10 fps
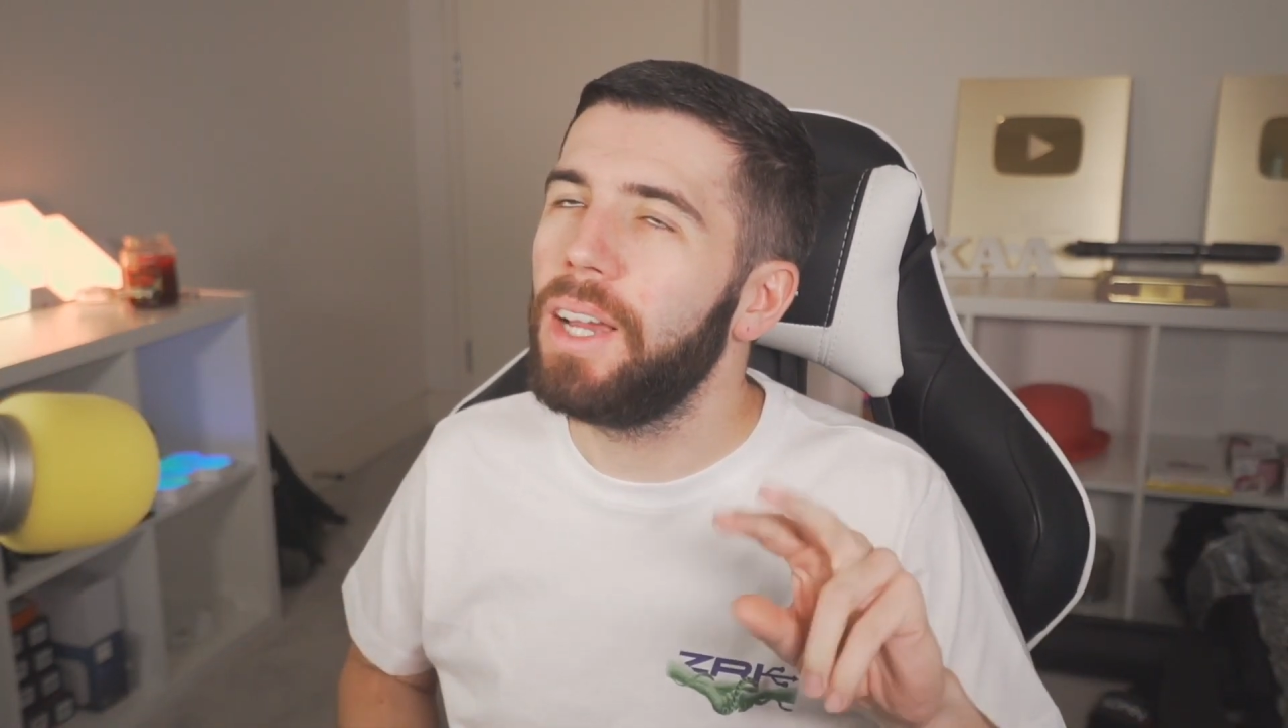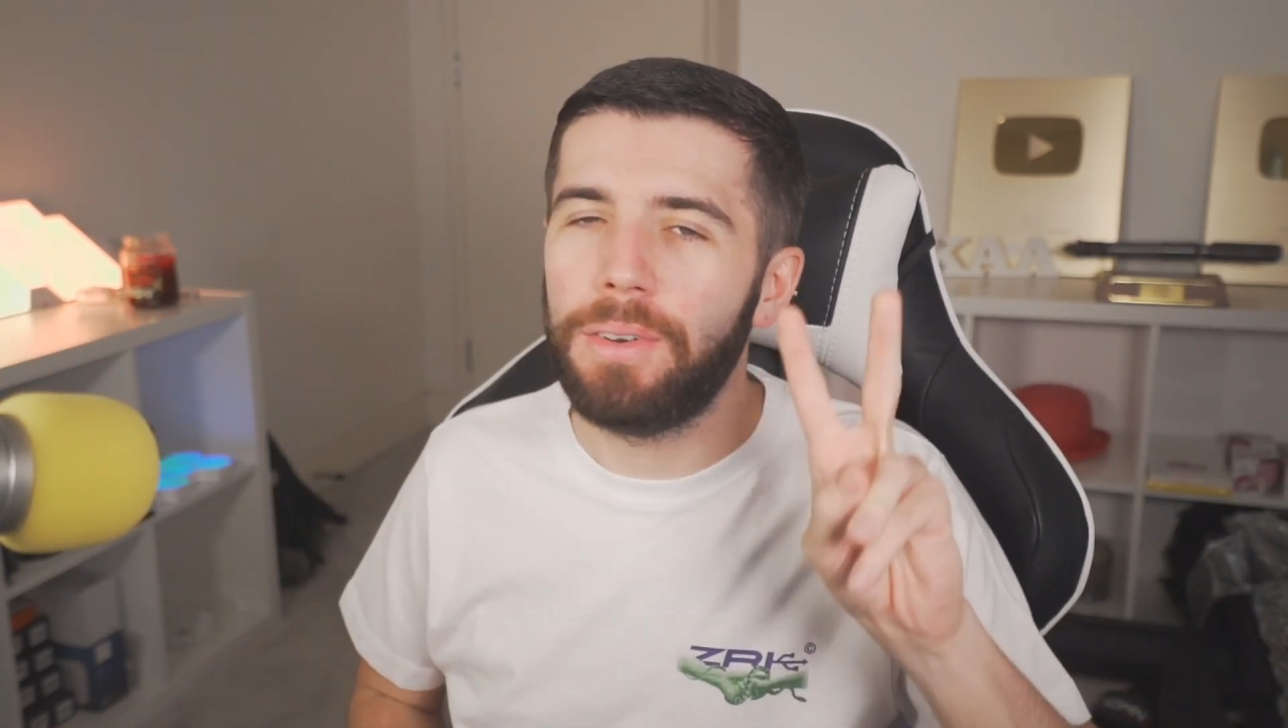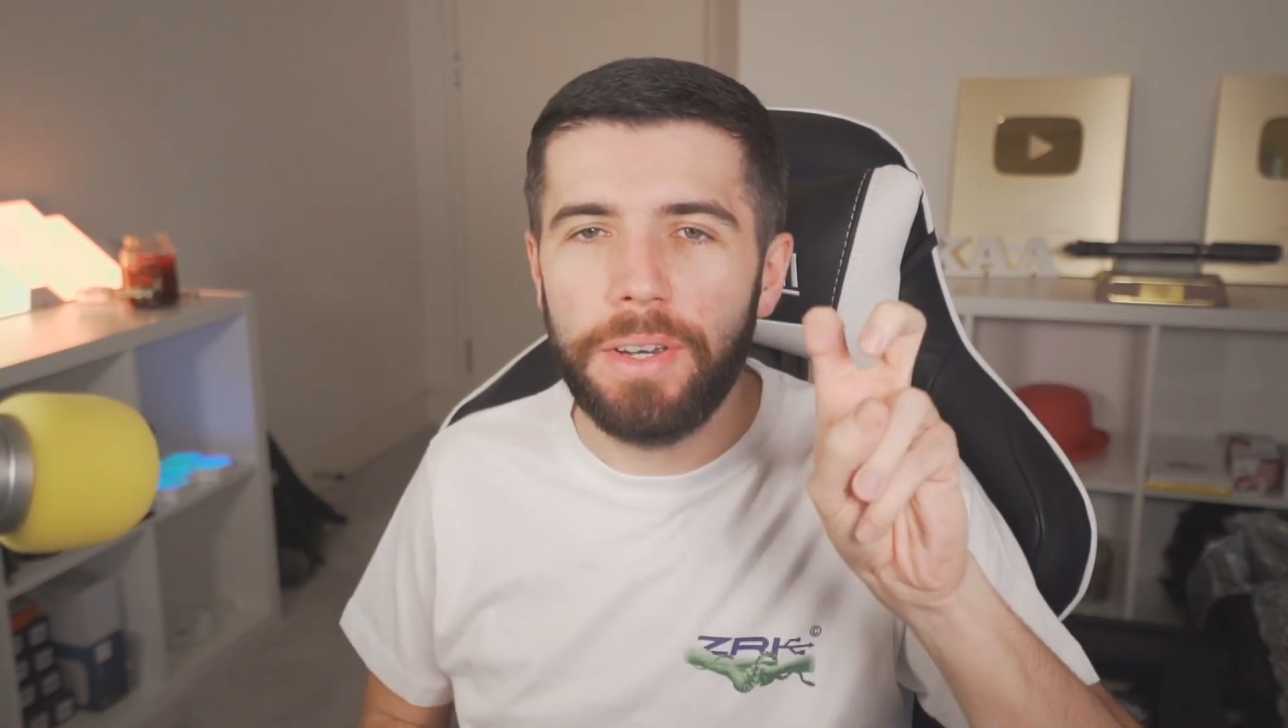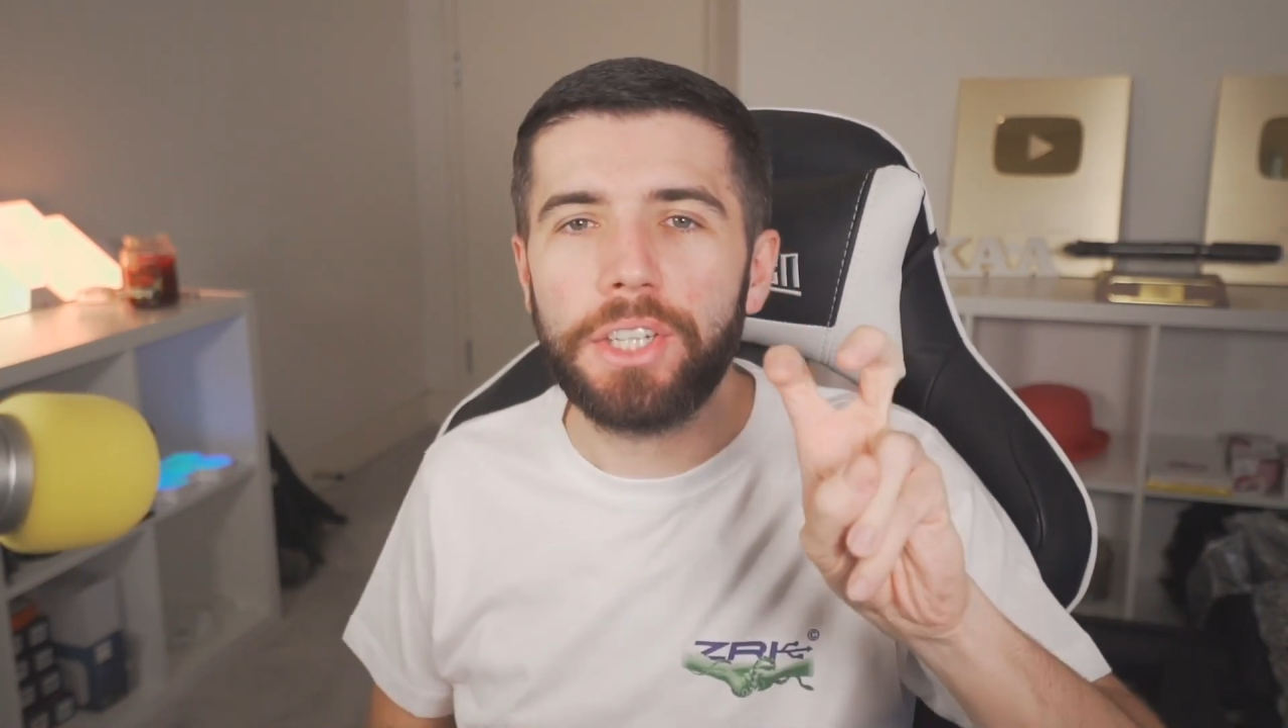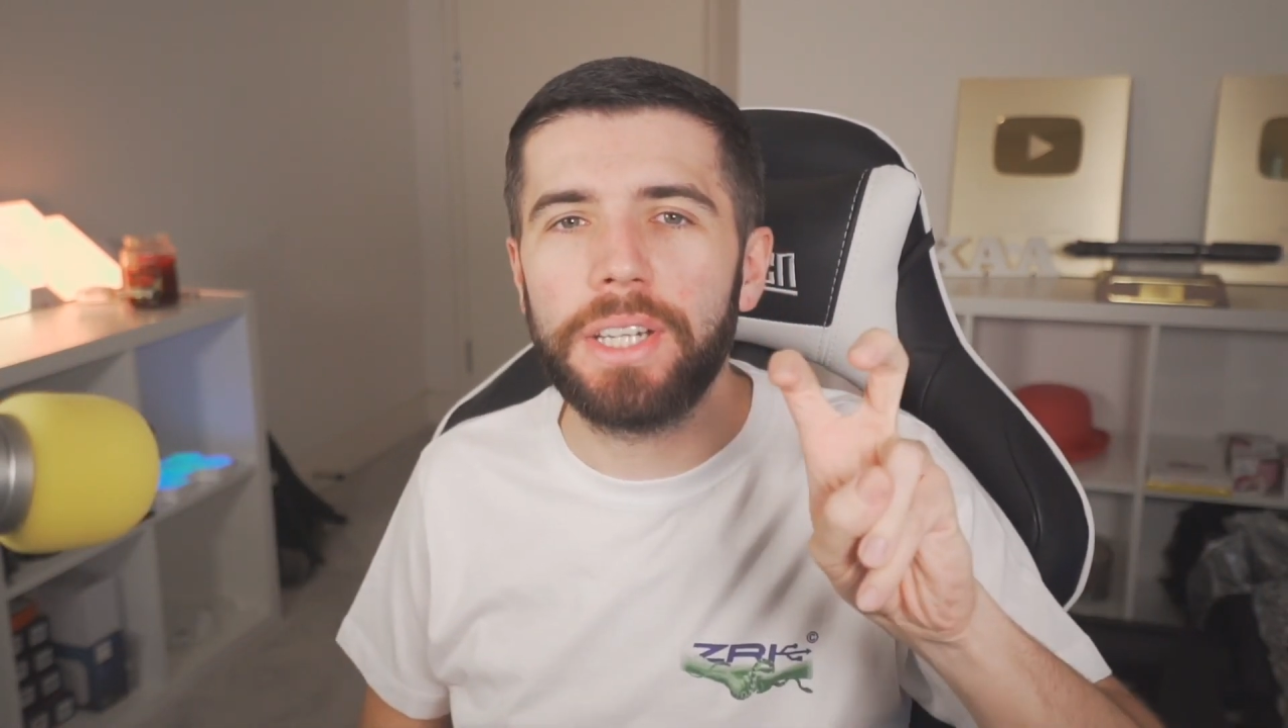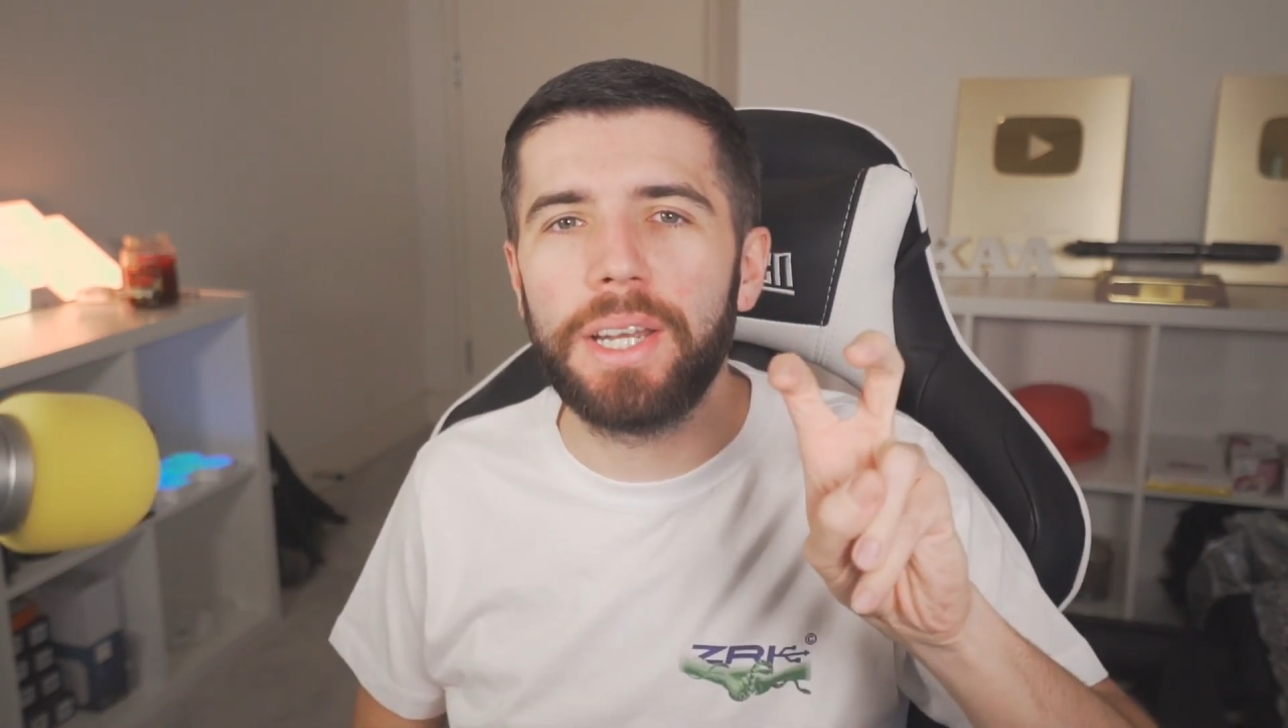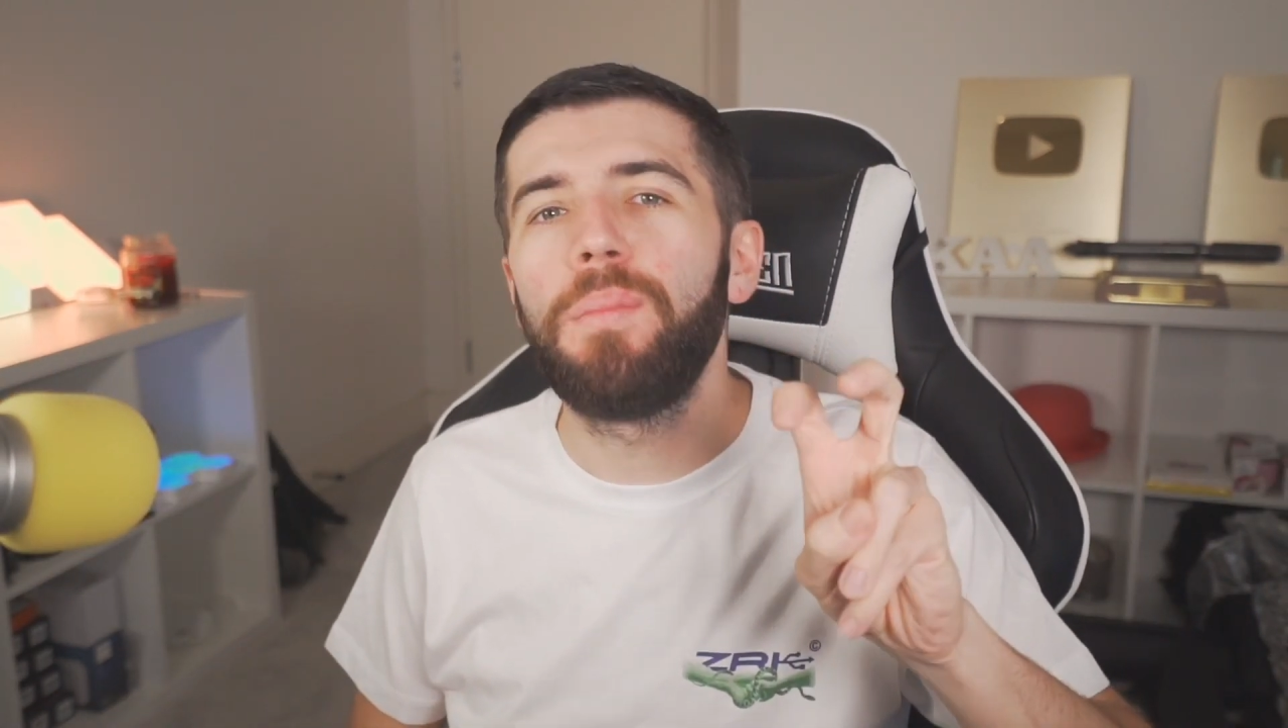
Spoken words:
officially